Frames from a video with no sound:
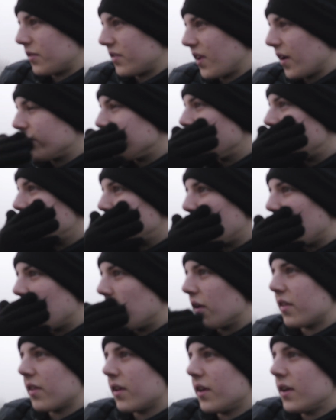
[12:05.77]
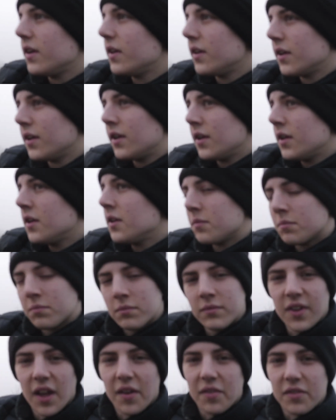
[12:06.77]
it was definitely worth
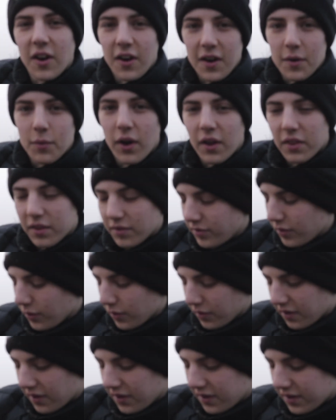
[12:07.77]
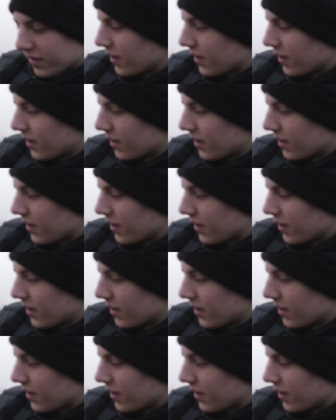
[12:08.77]
definitely worth the 4.30